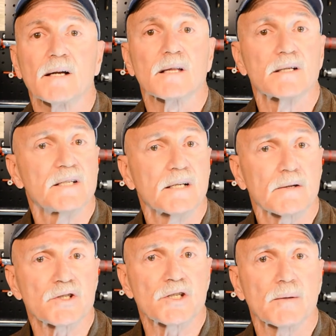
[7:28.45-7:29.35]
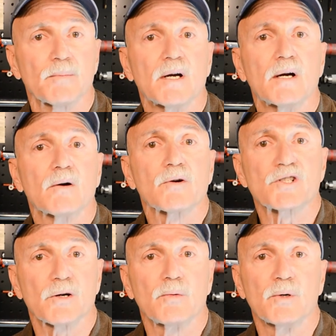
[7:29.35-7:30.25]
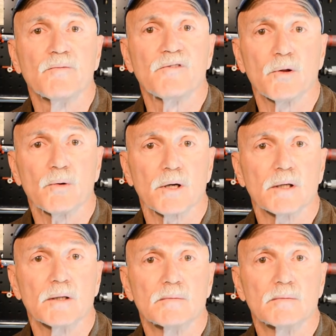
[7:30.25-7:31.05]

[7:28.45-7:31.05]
out of the dealership or showroom floor.